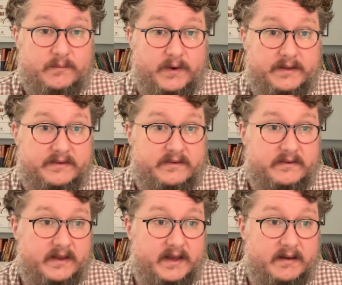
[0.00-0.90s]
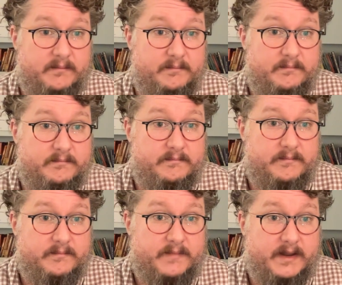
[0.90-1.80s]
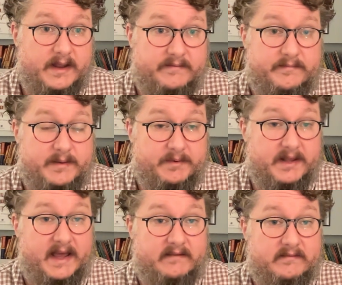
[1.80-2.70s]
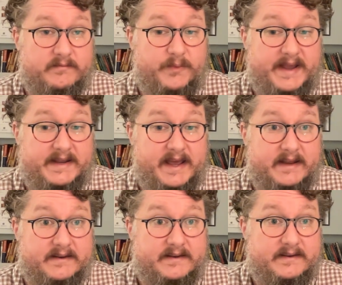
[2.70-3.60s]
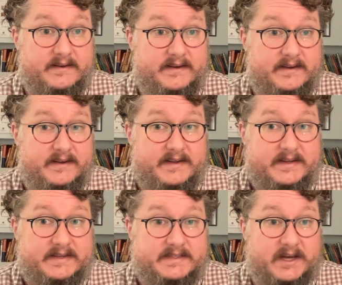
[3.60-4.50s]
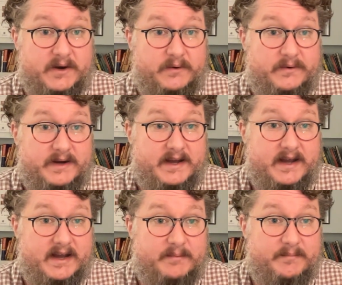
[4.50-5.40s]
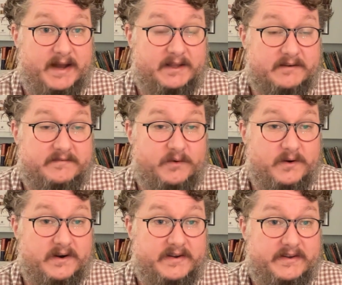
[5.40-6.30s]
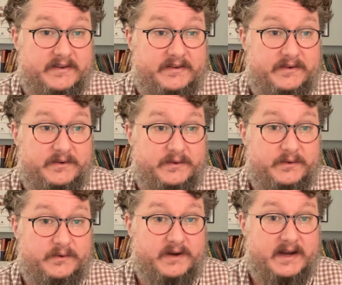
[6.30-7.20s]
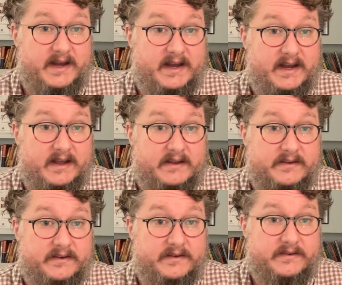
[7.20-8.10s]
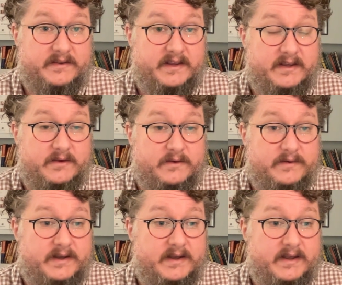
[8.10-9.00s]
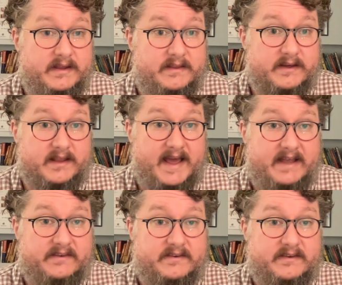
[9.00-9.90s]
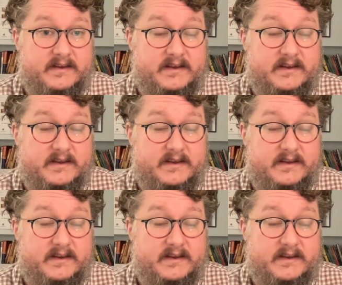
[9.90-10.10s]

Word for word: once um, enough people have weighed in. So um, I look forward to uh, to seeing you in the class.